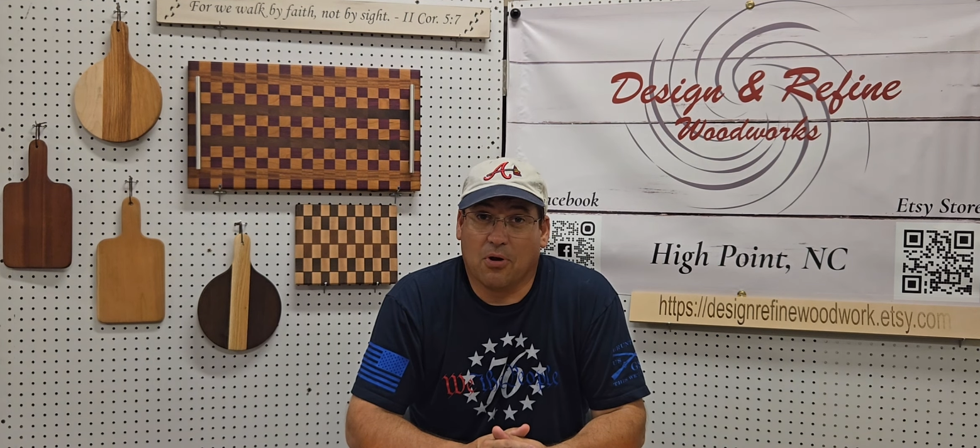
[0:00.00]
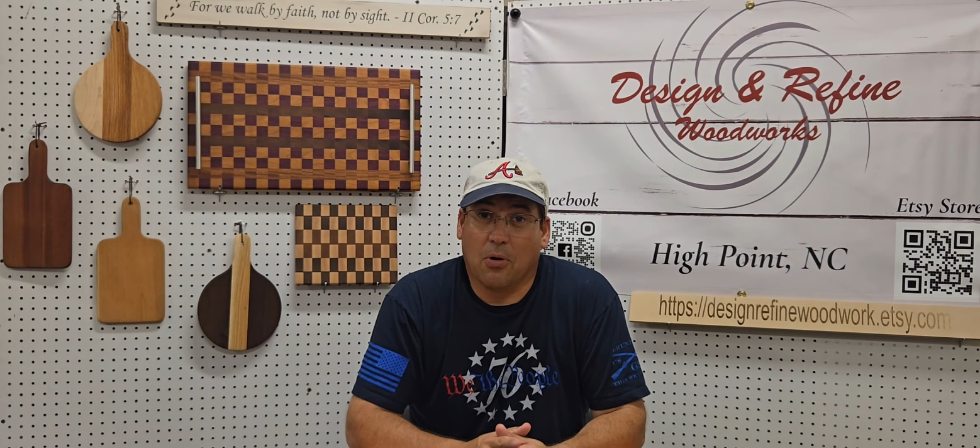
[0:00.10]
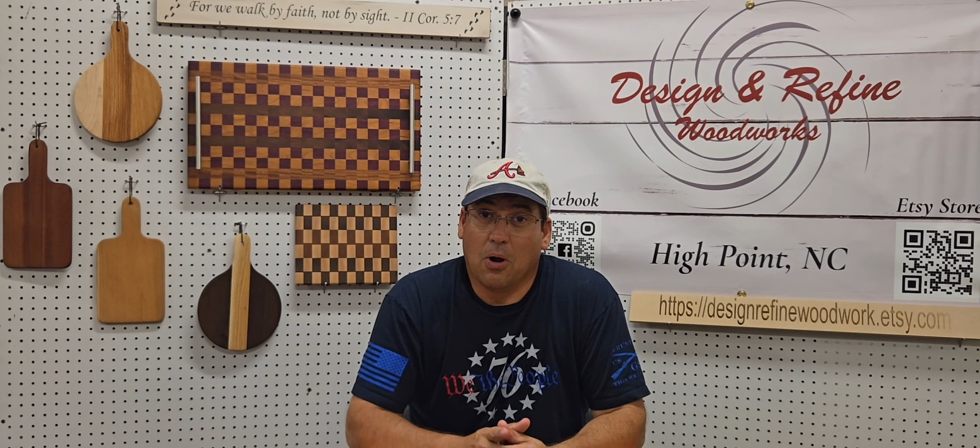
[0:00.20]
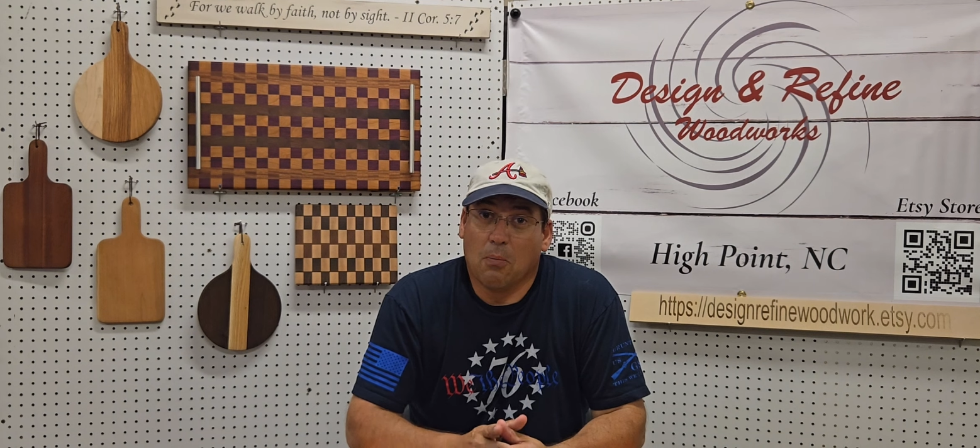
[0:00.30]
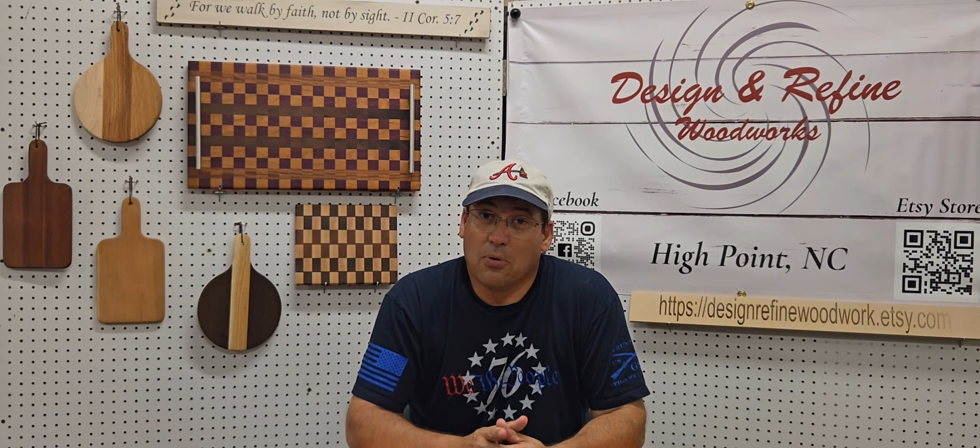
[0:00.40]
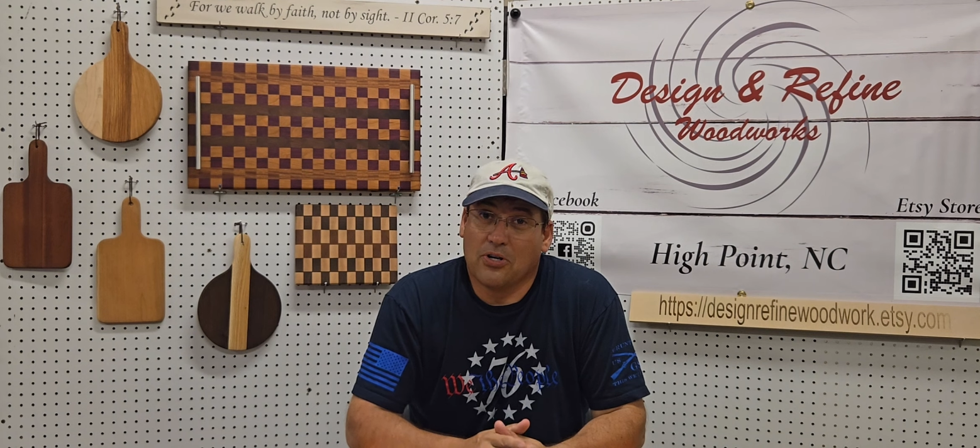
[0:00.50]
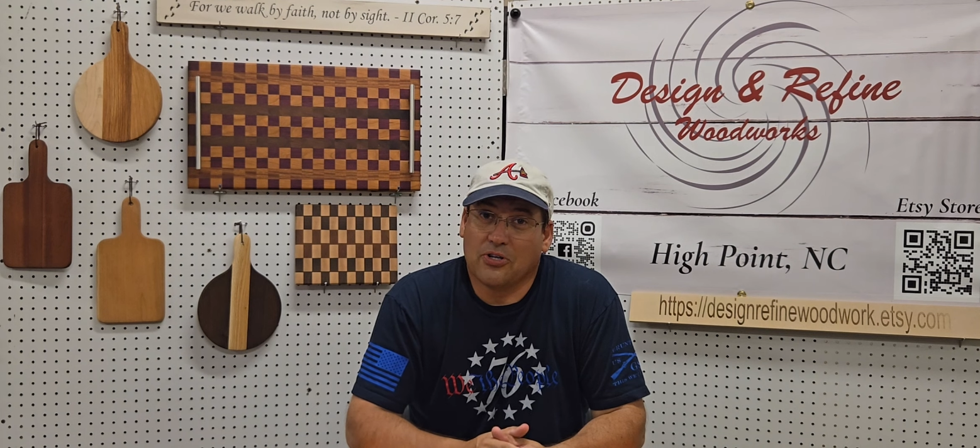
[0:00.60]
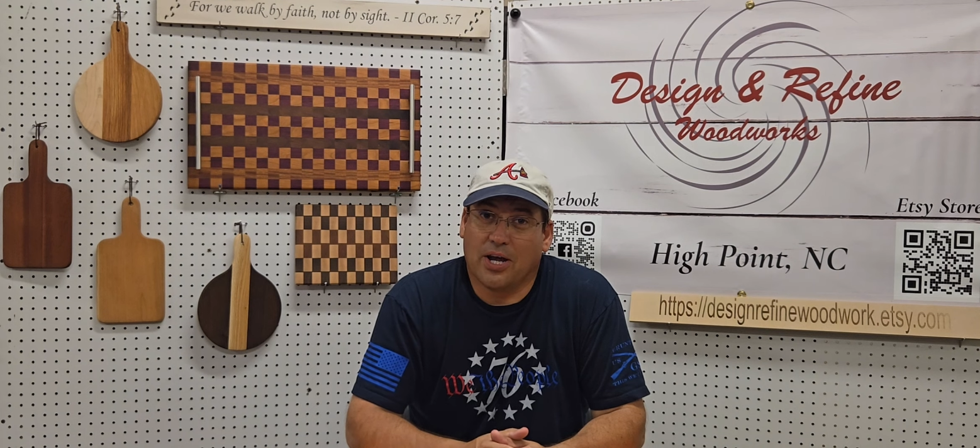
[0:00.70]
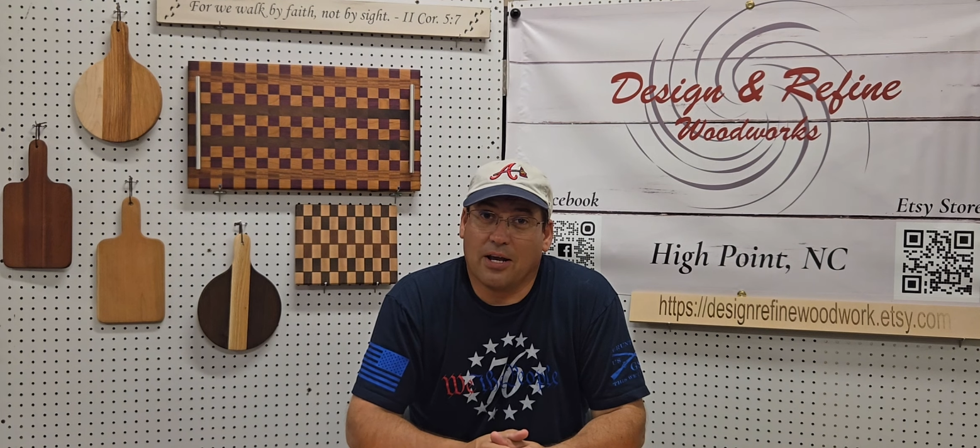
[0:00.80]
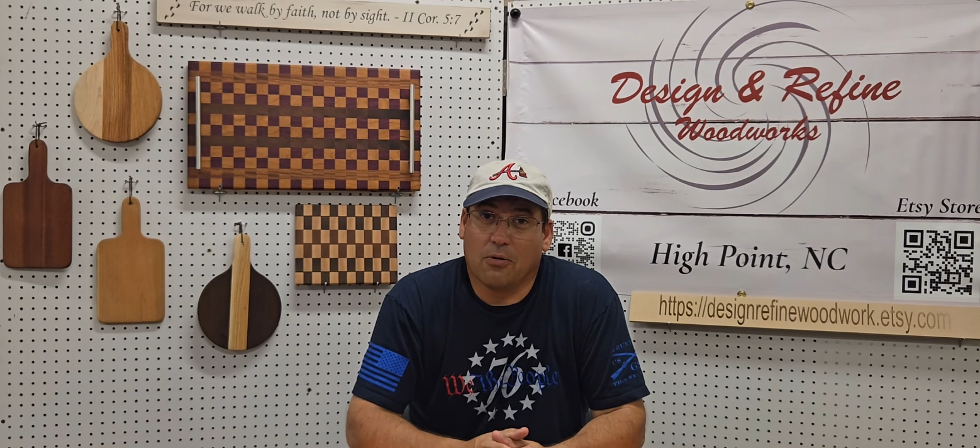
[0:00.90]
So
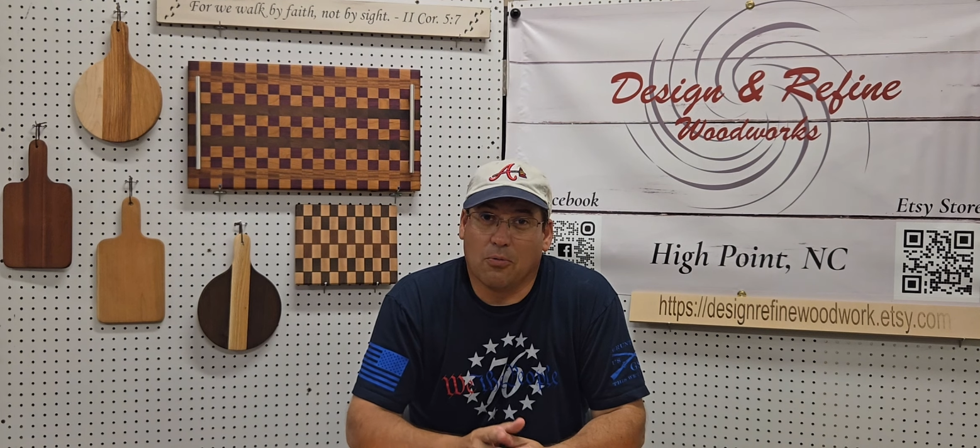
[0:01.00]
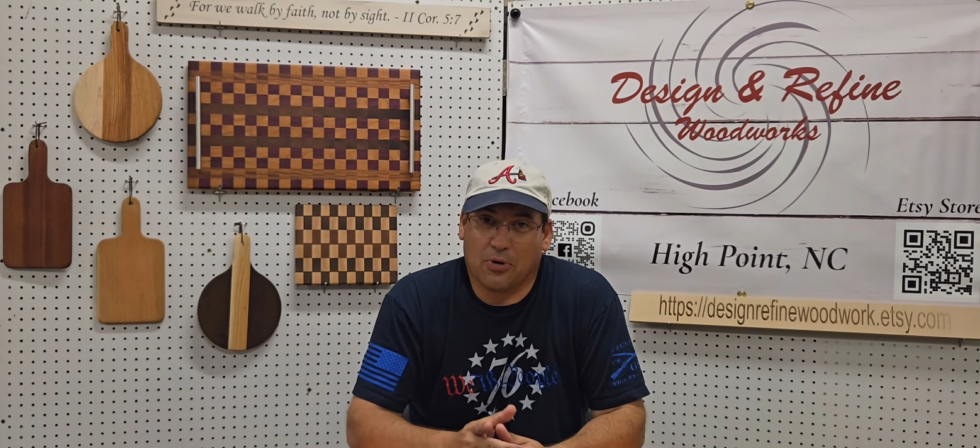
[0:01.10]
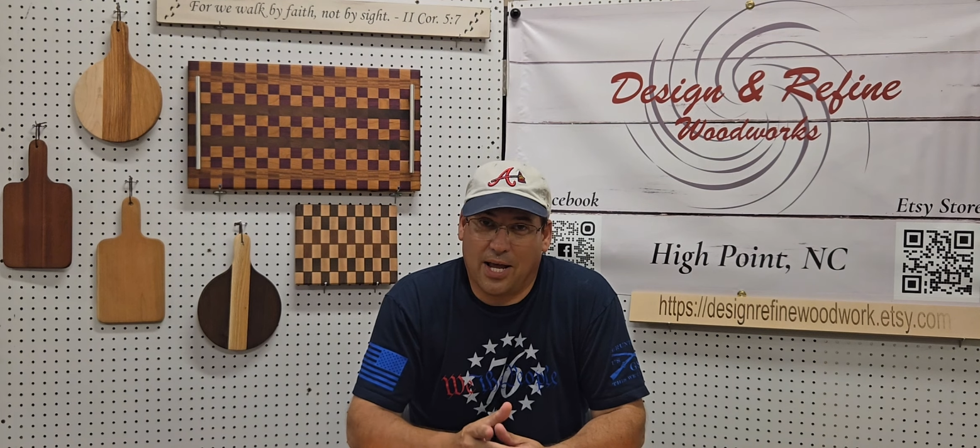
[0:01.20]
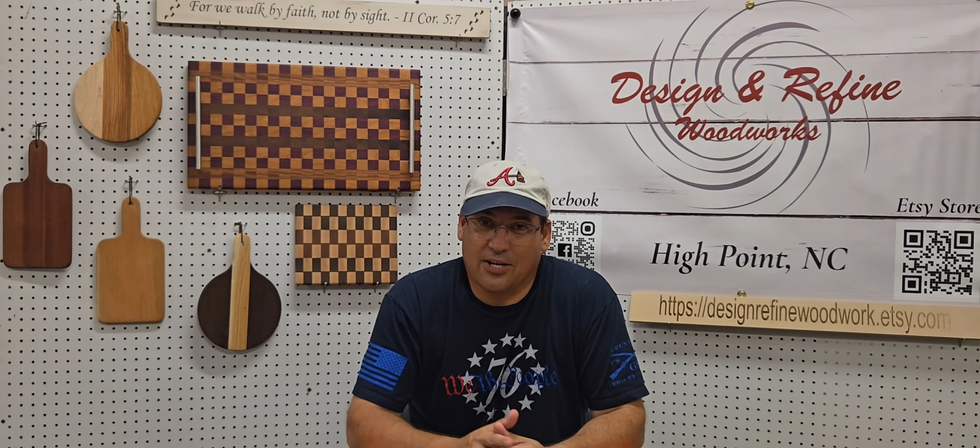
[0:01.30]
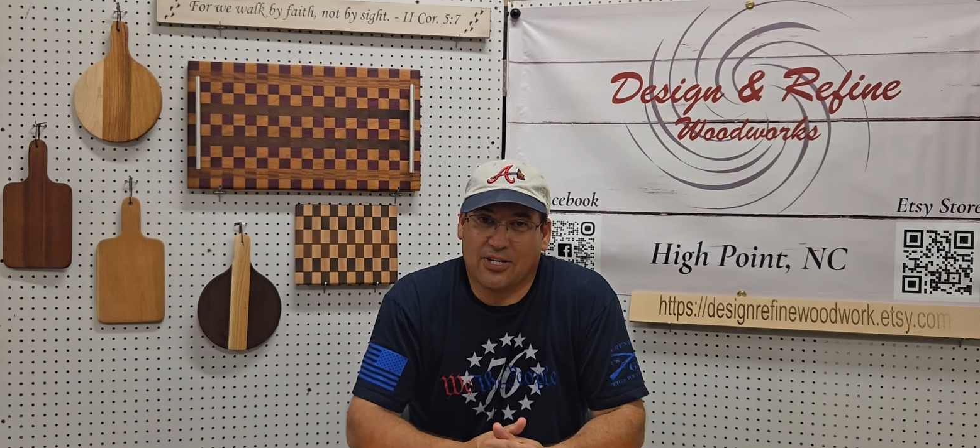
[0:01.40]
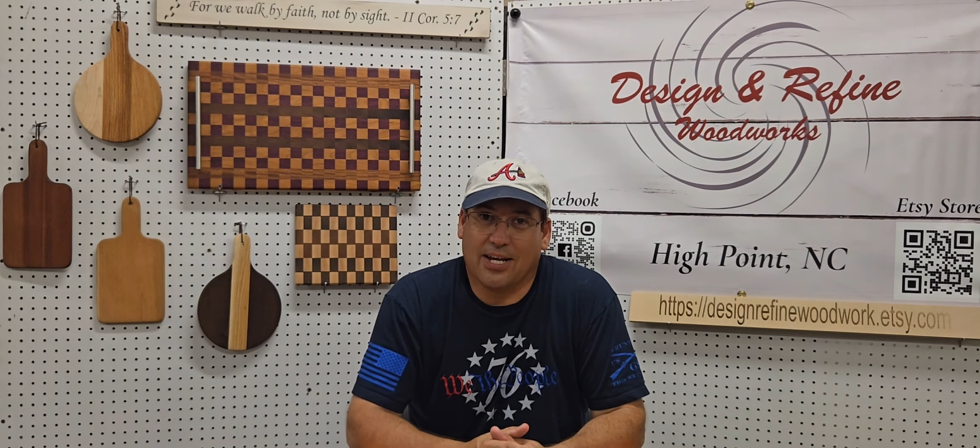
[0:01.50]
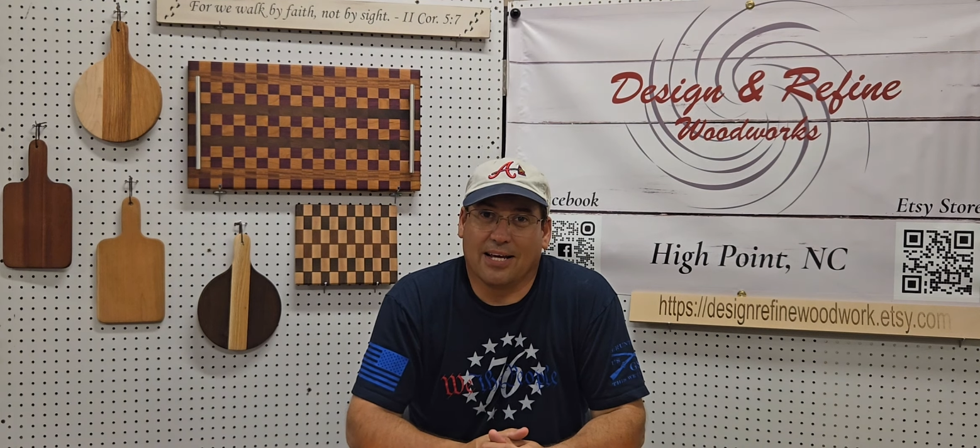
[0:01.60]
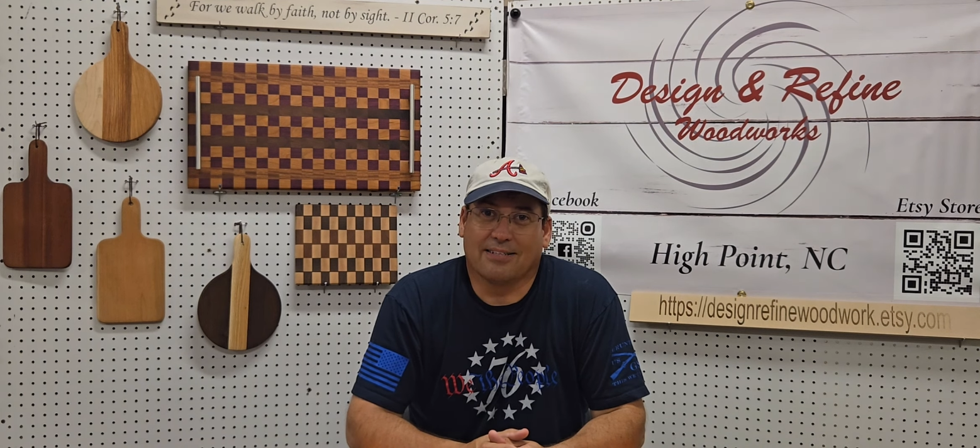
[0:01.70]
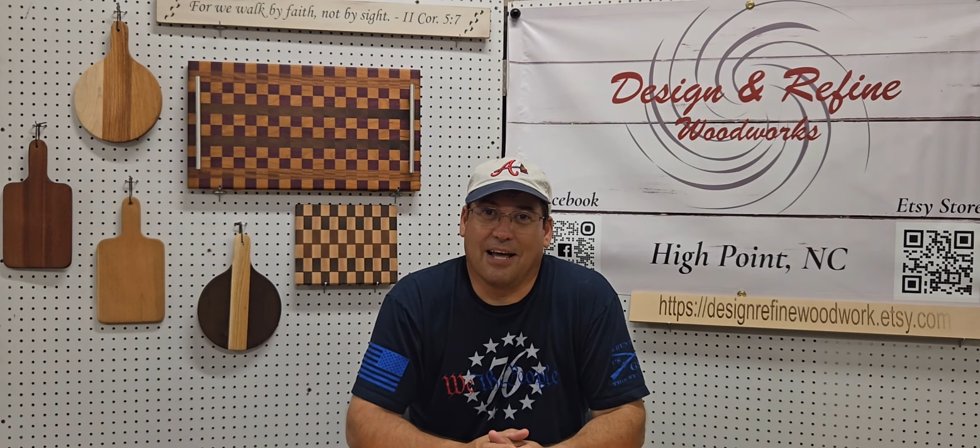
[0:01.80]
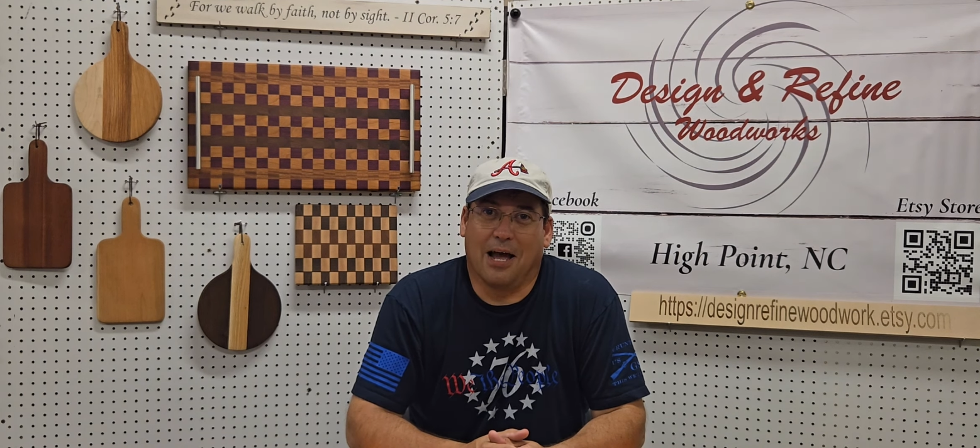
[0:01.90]
appreciate it. We'll catch you
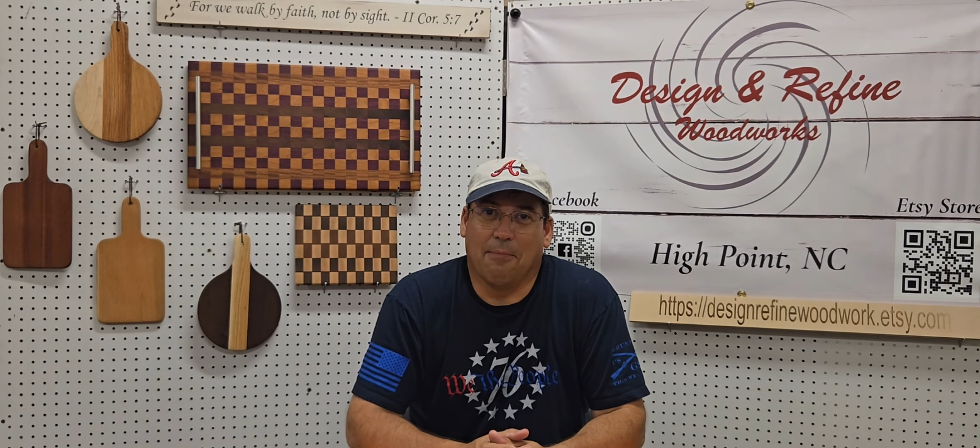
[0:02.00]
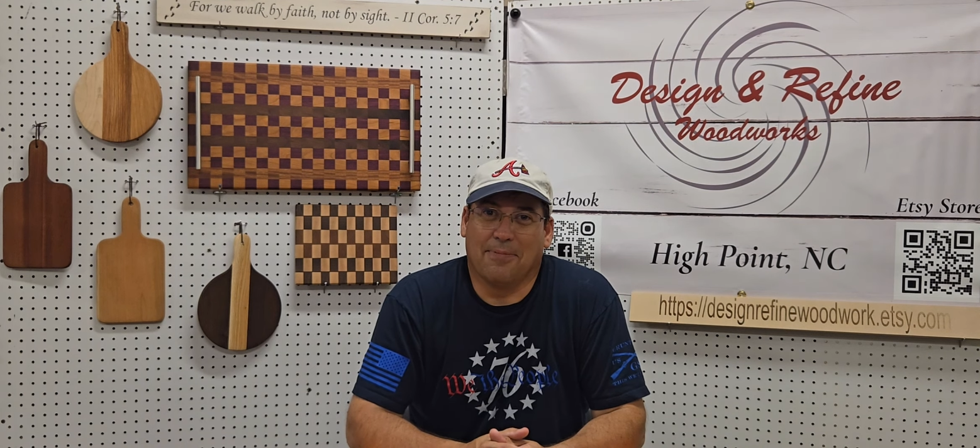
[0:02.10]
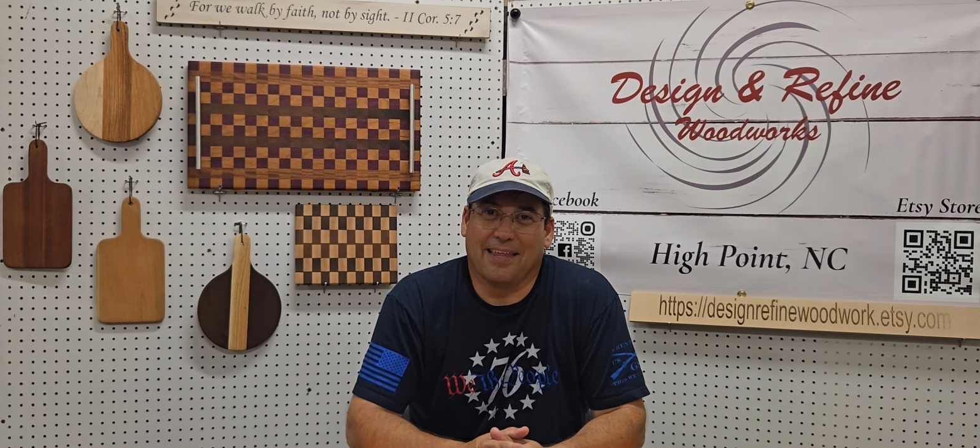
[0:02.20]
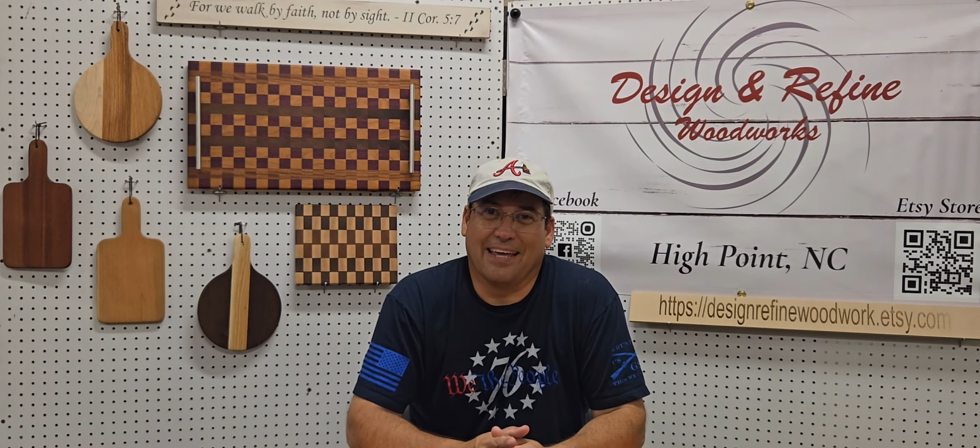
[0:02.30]
next time.